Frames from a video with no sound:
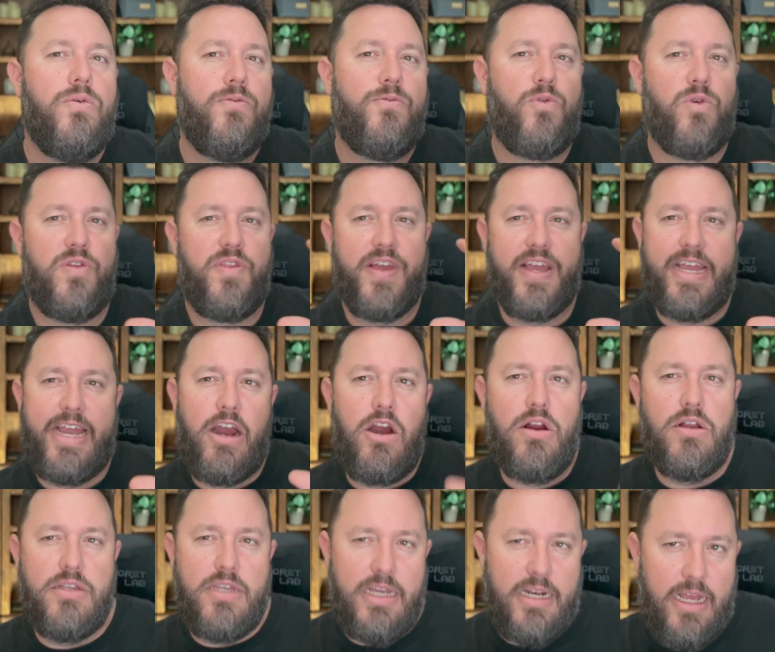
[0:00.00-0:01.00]
for the
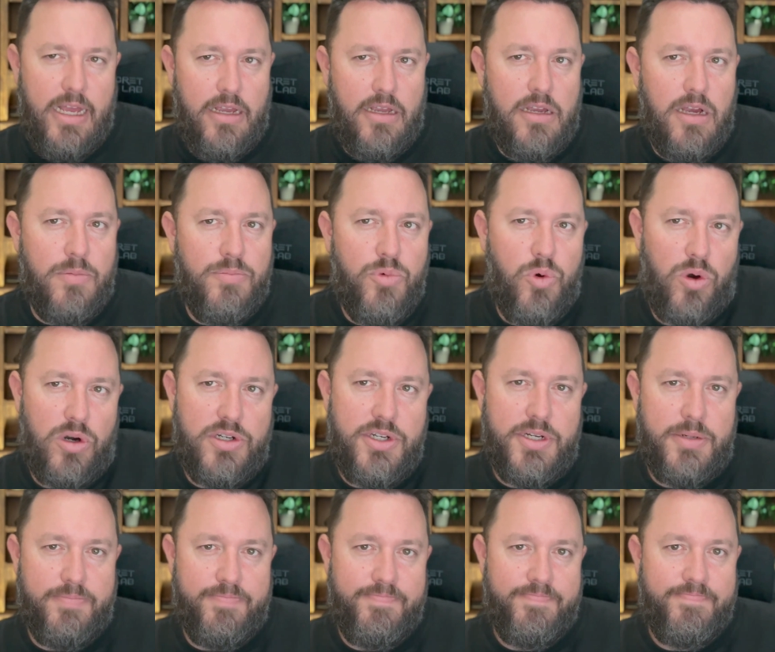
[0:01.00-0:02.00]
guaranteed income
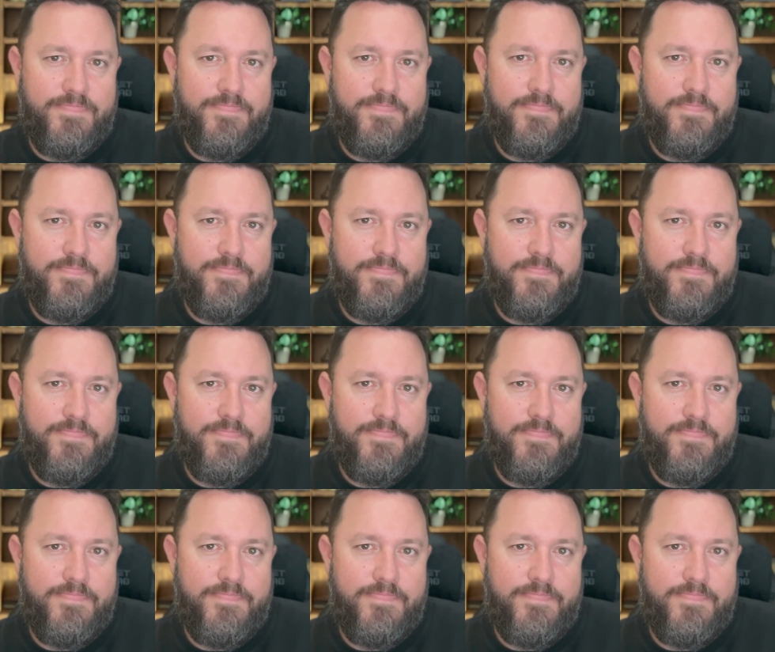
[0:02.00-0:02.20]
portion?